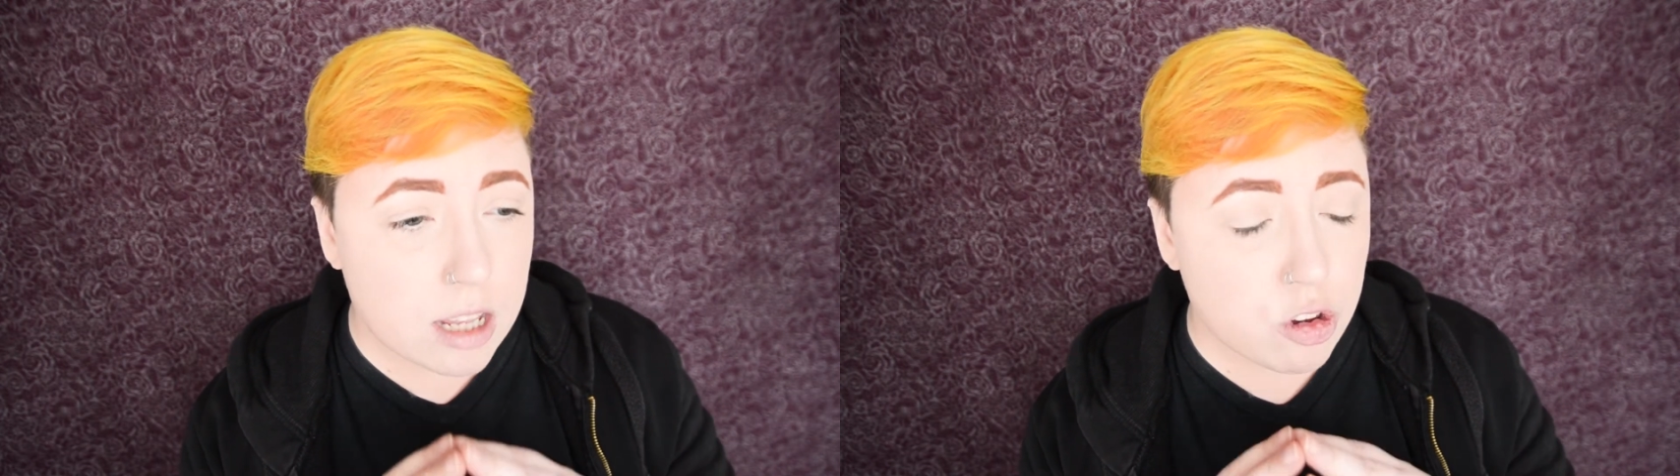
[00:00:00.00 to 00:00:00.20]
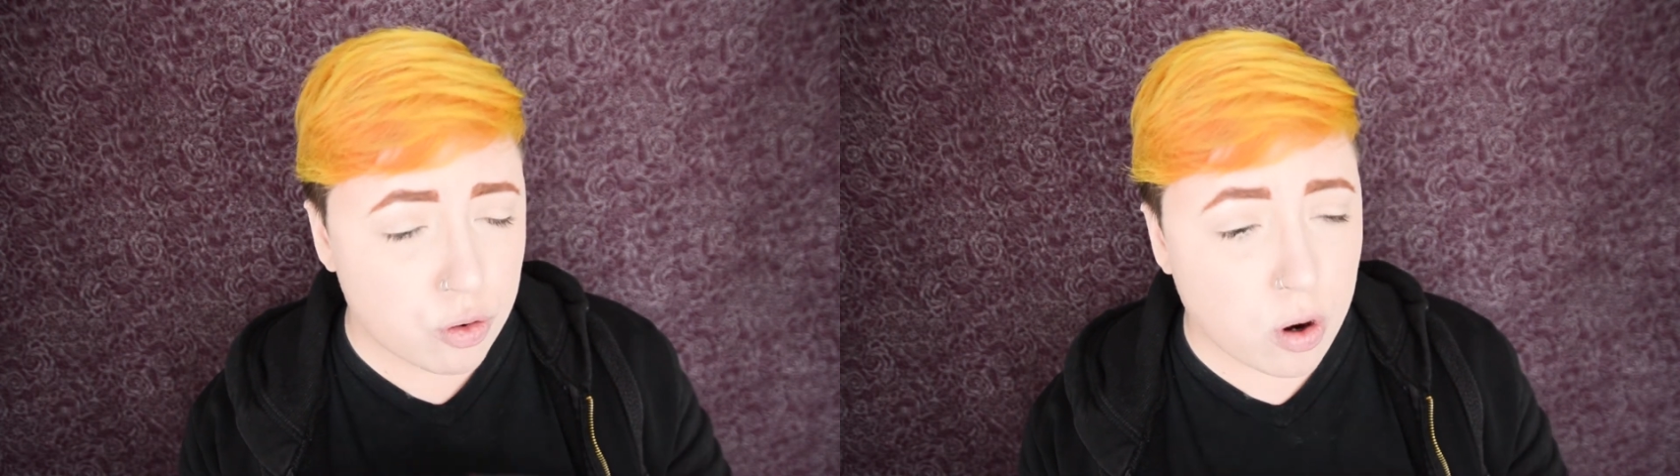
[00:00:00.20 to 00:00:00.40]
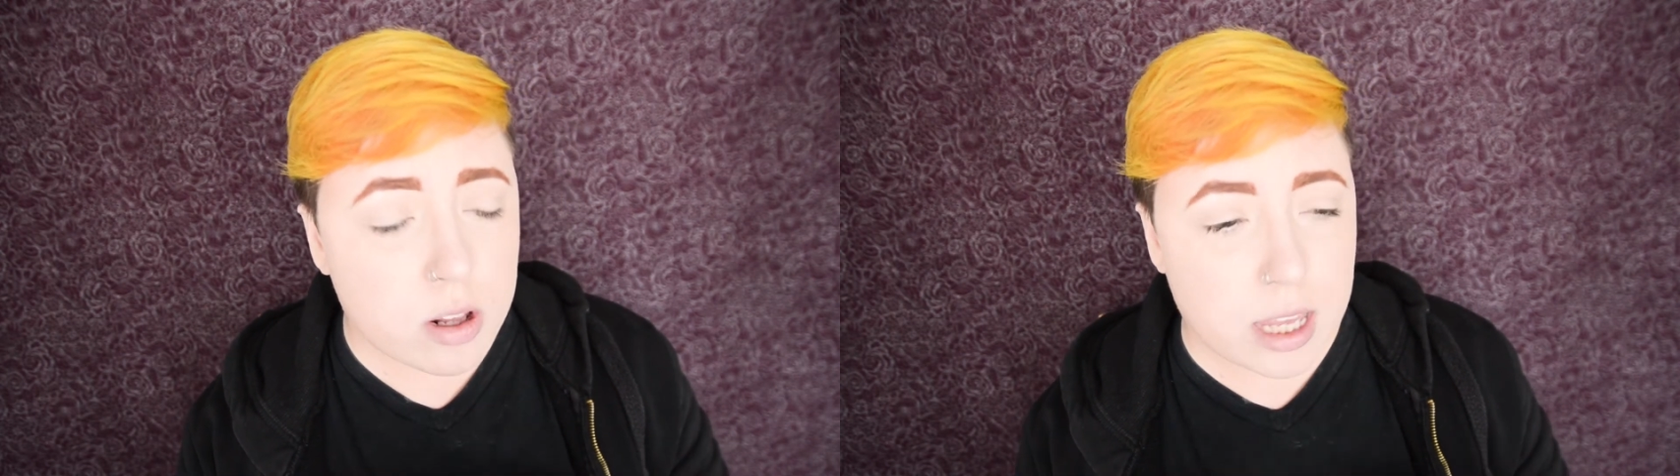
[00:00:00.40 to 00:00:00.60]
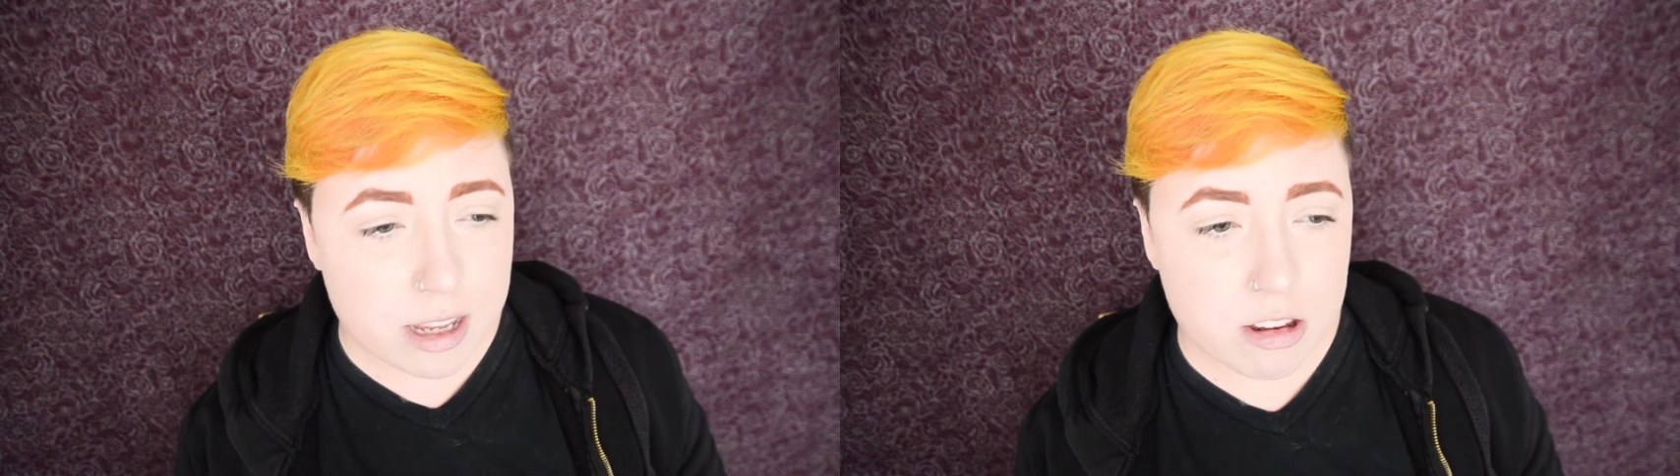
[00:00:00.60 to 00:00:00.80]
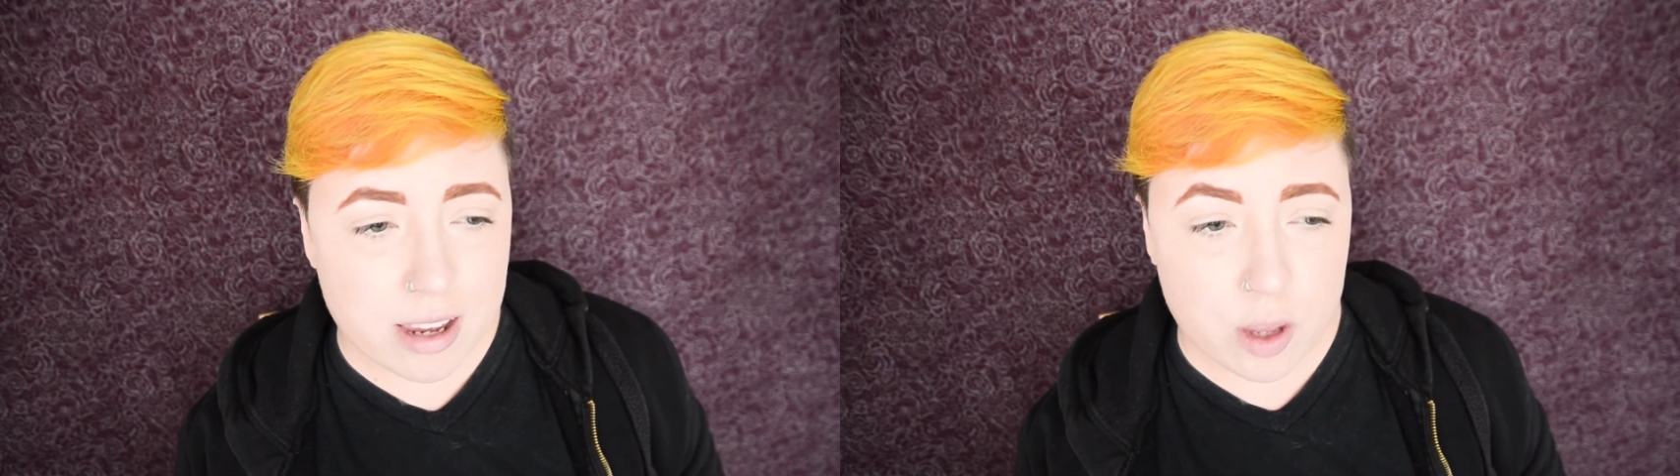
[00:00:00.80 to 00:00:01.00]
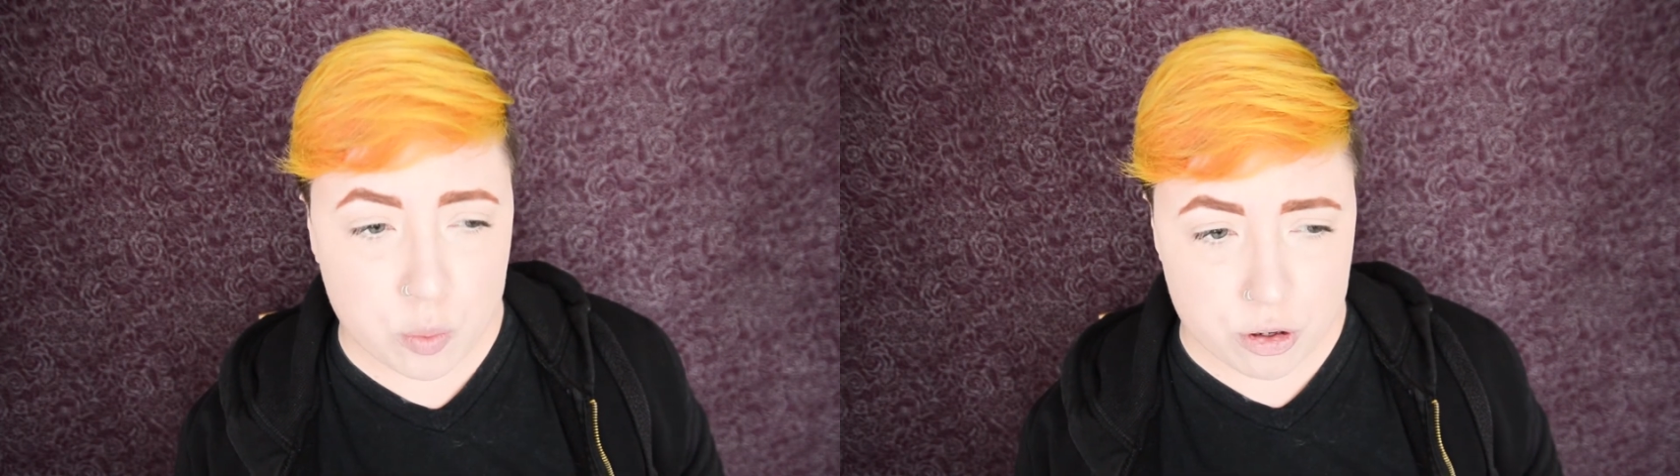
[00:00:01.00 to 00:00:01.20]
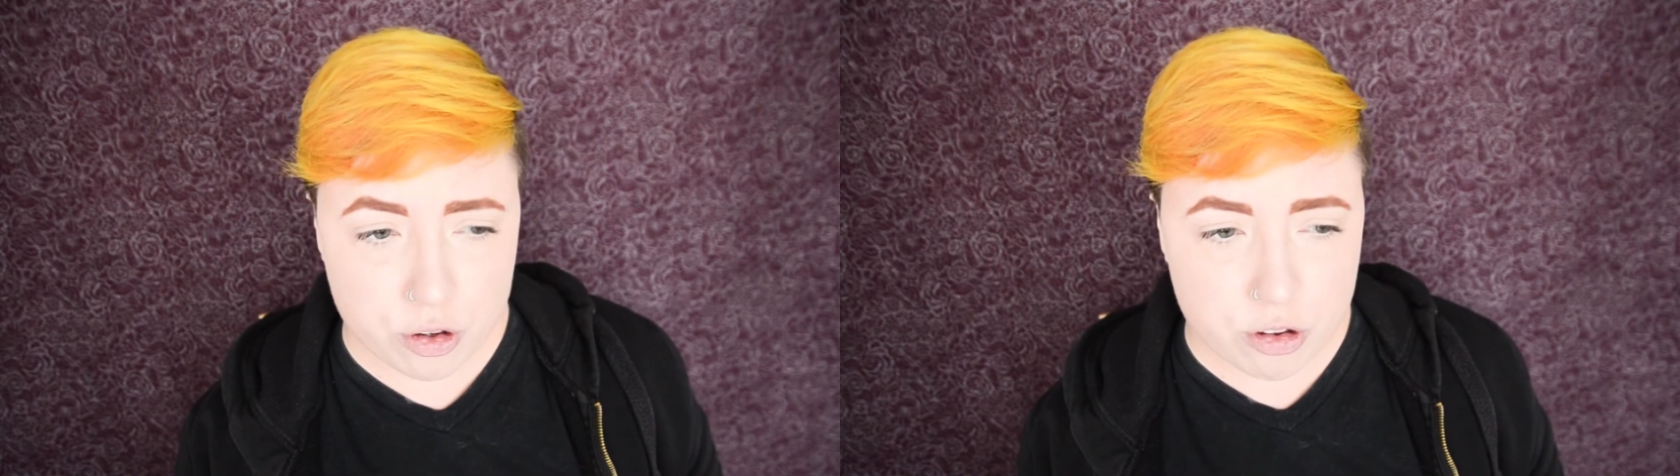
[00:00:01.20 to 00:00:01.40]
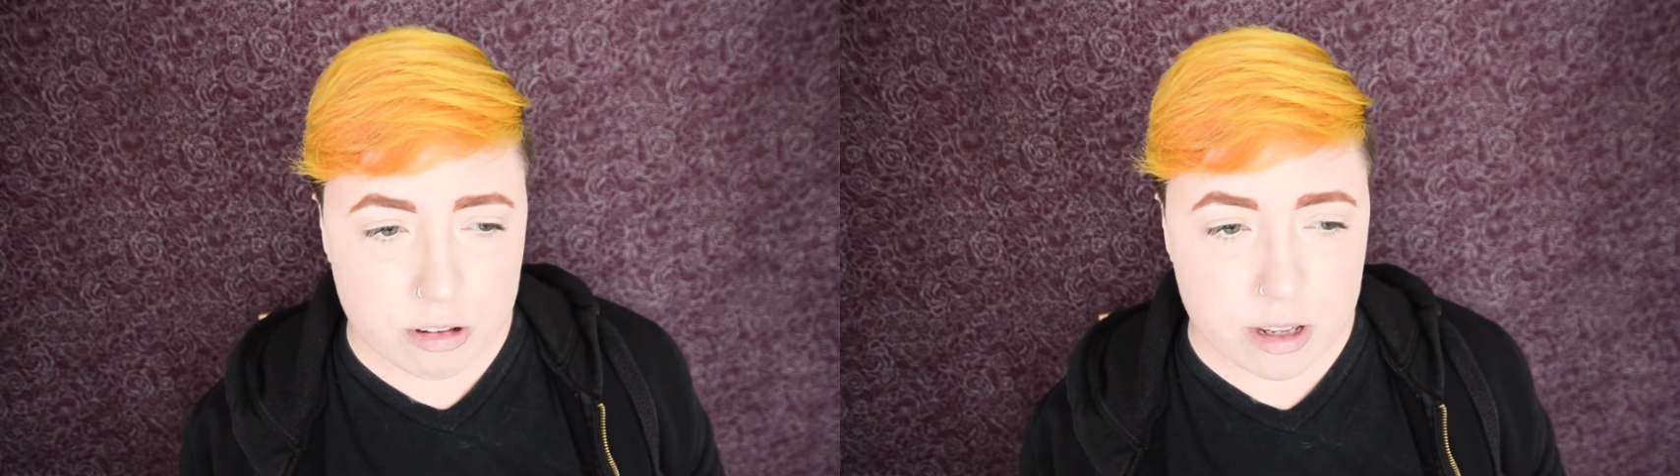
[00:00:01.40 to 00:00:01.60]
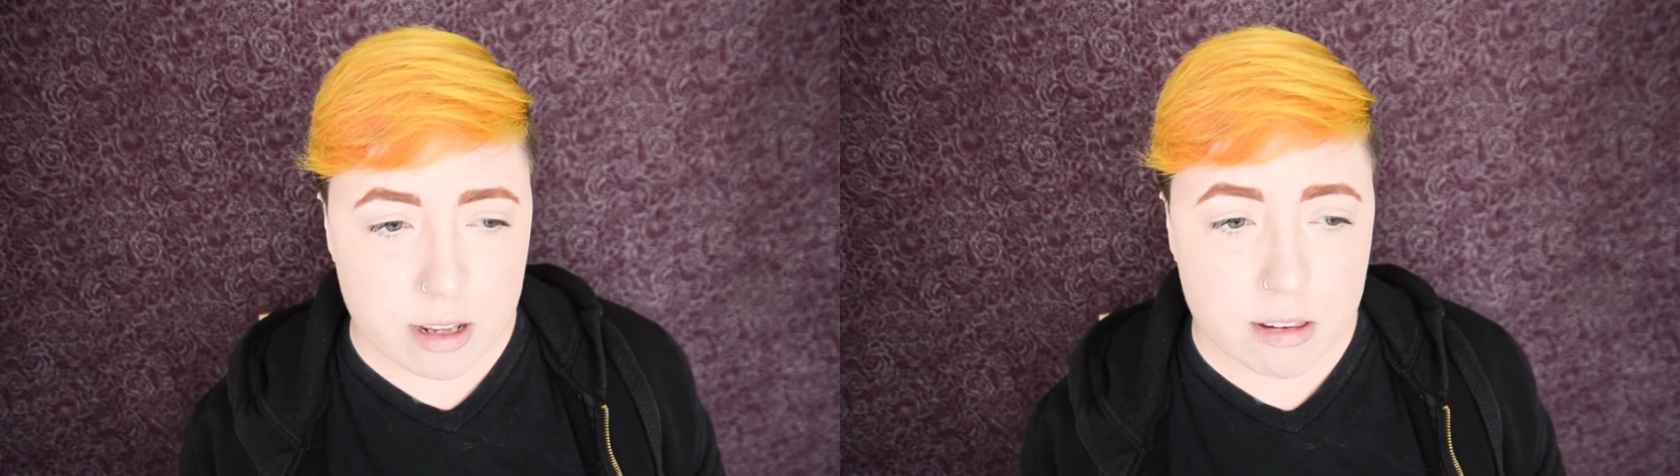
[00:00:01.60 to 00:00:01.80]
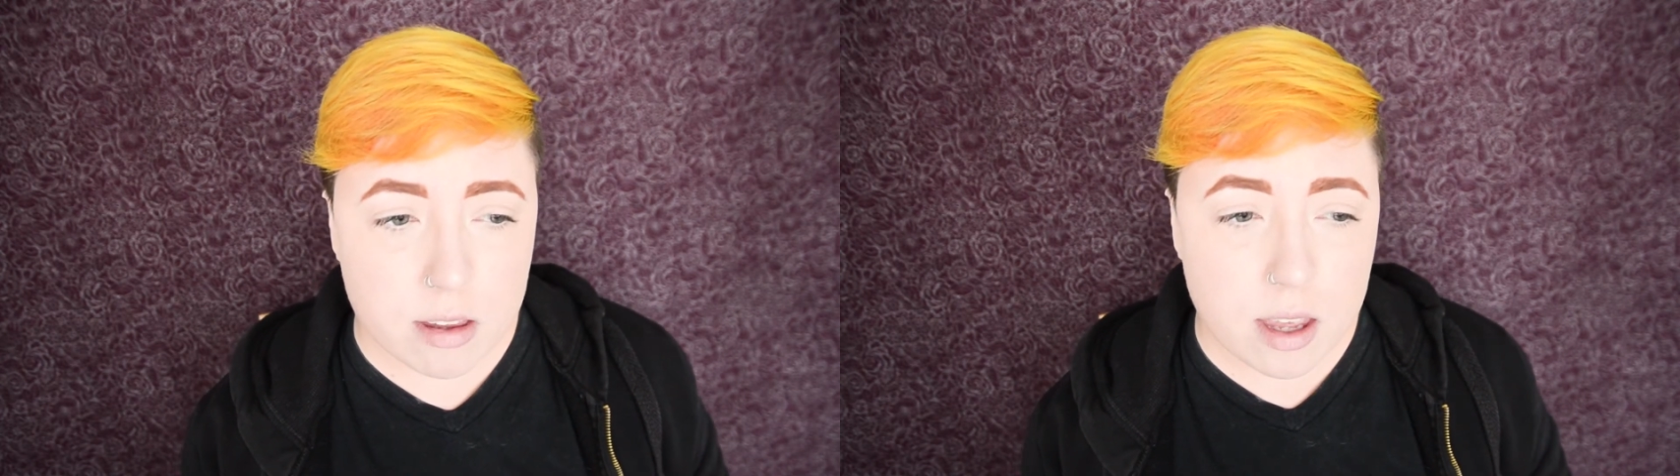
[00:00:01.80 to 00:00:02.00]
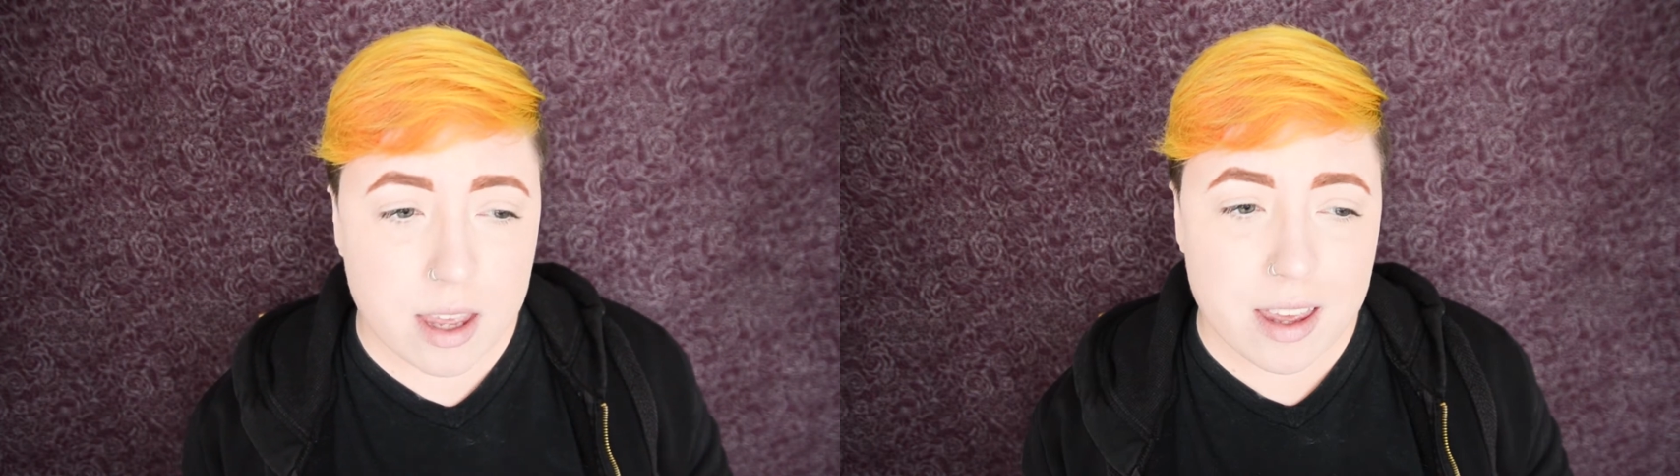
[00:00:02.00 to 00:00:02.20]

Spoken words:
strongly indicate Wilson's disease.